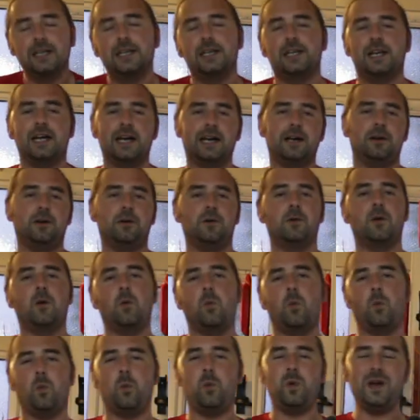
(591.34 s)
Now,
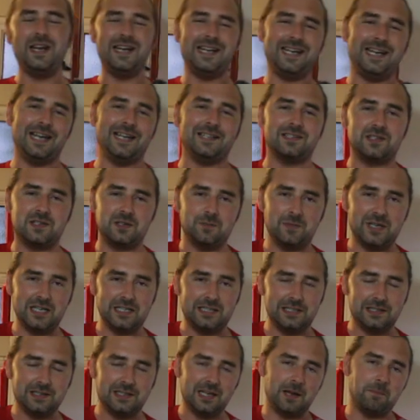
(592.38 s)
we
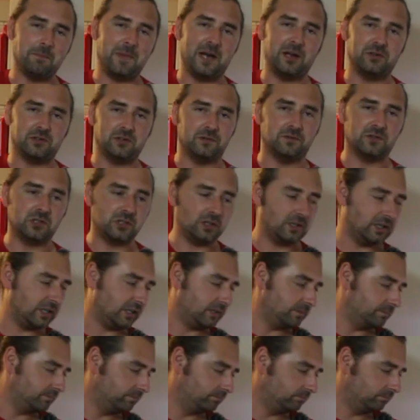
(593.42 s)
guesstimated the amount of
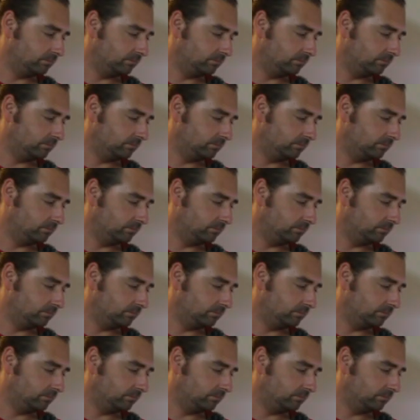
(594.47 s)
sugar.